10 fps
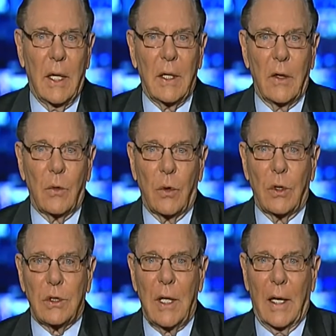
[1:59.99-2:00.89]
In other
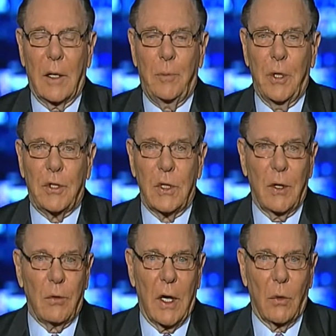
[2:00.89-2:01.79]
words, not
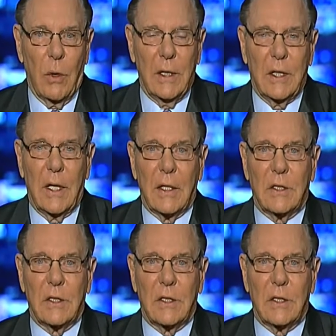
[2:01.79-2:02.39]
capitulate right away to that